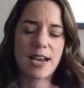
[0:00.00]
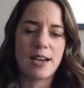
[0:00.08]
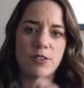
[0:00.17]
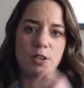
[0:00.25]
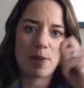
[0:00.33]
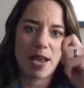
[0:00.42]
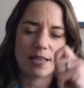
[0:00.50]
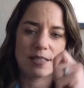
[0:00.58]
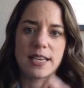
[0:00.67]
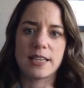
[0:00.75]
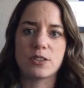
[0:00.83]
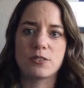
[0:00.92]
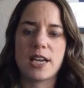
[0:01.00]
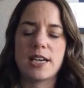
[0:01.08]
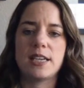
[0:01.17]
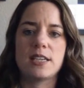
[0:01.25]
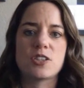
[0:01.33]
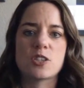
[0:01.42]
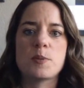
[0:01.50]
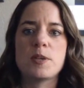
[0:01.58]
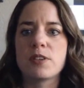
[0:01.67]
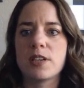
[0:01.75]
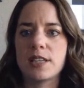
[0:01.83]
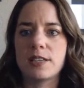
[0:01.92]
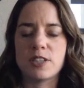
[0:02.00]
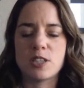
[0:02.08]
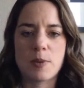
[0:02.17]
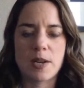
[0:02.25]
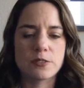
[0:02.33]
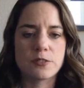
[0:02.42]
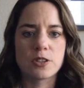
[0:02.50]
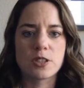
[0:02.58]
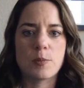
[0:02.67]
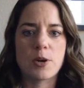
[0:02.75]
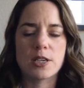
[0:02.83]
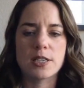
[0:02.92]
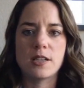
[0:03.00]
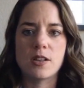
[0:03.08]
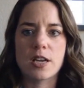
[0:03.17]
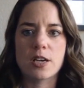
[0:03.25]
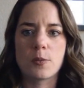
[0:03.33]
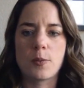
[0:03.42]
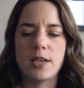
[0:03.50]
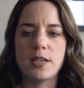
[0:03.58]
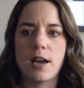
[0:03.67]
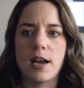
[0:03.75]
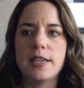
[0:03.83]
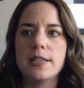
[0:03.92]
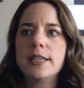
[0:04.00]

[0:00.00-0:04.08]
their mask at the ready and just be really respectful in the parking lot or whatnot.